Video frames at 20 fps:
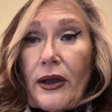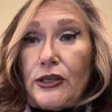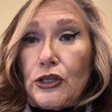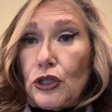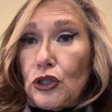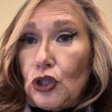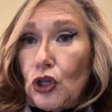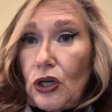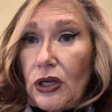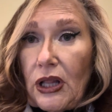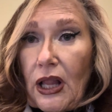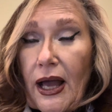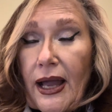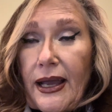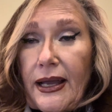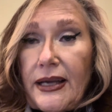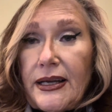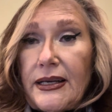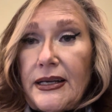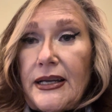to look like.
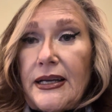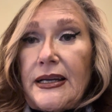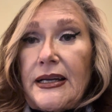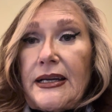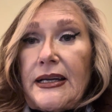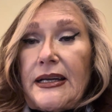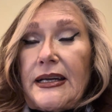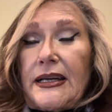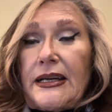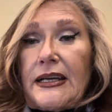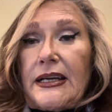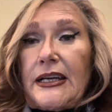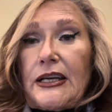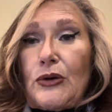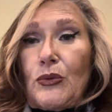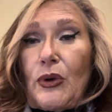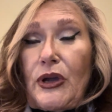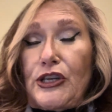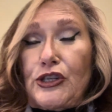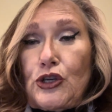
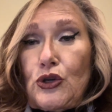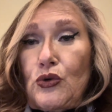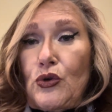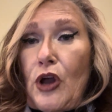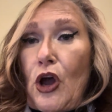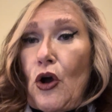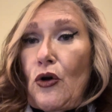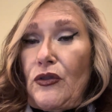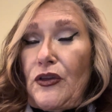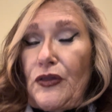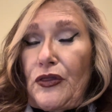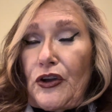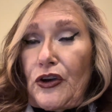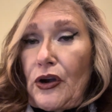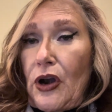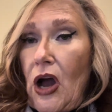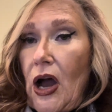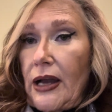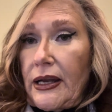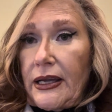We do know that they're
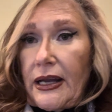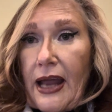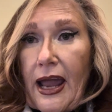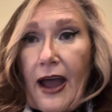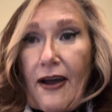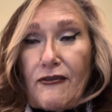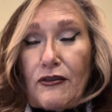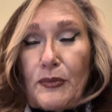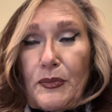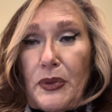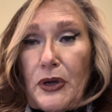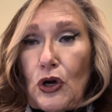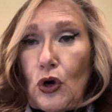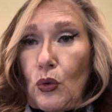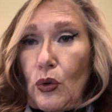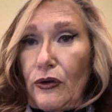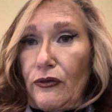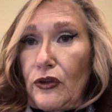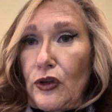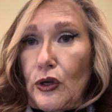not going to have a bill
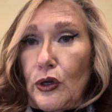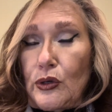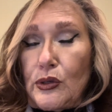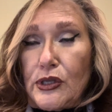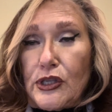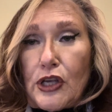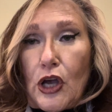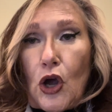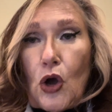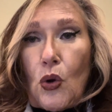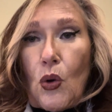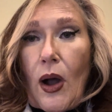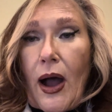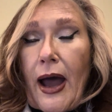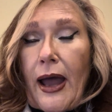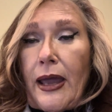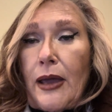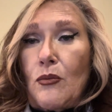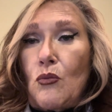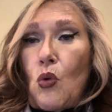review, so
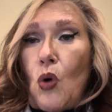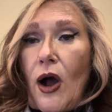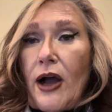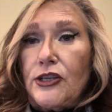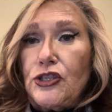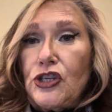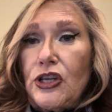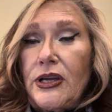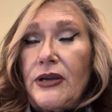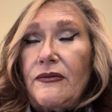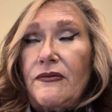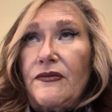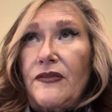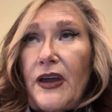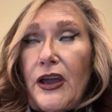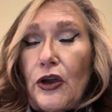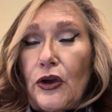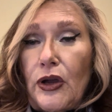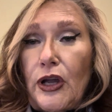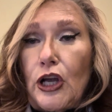I am watching
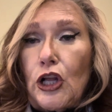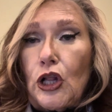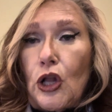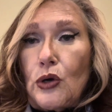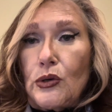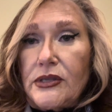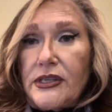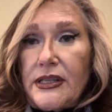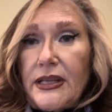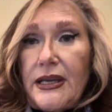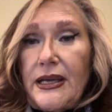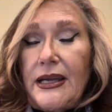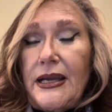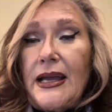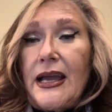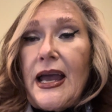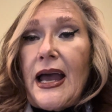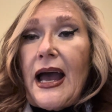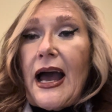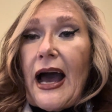very closely.
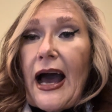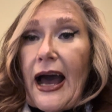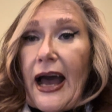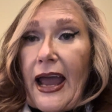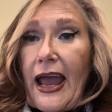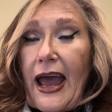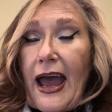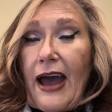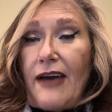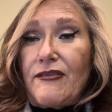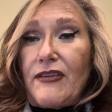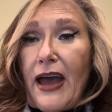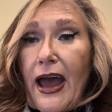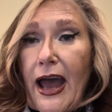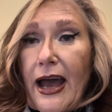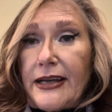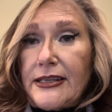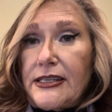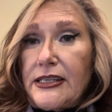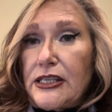I have
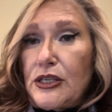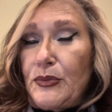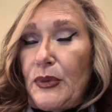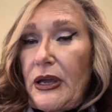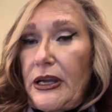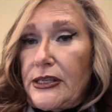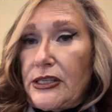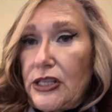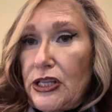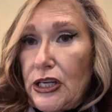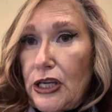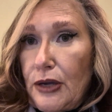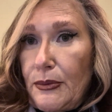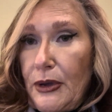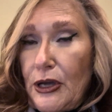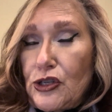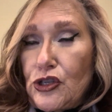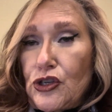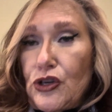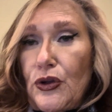asked to speak to the
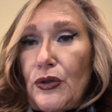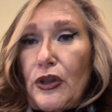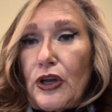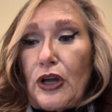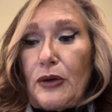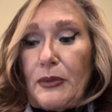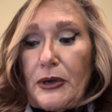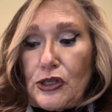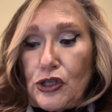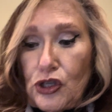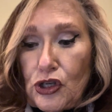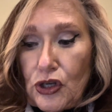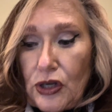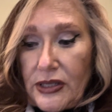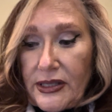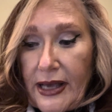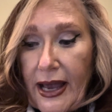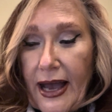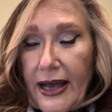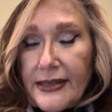commissioner, and the commissioner
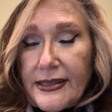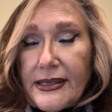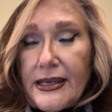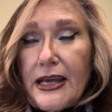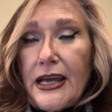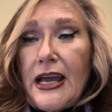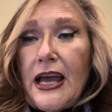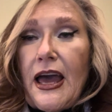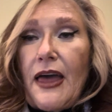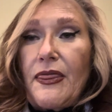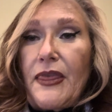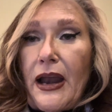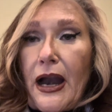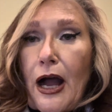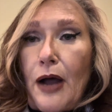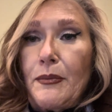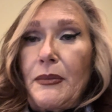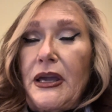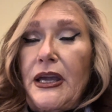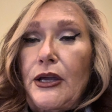has asked that I
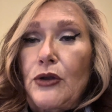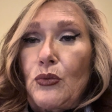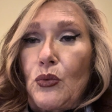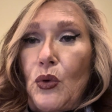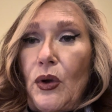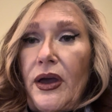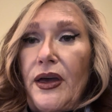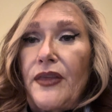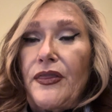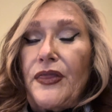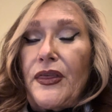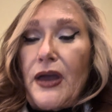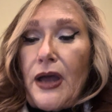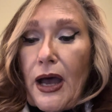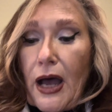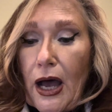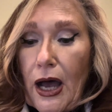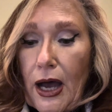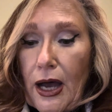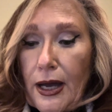meet with
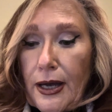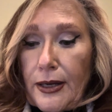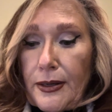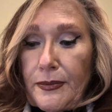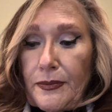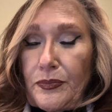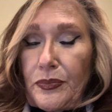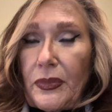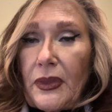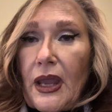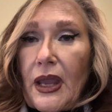Barrow,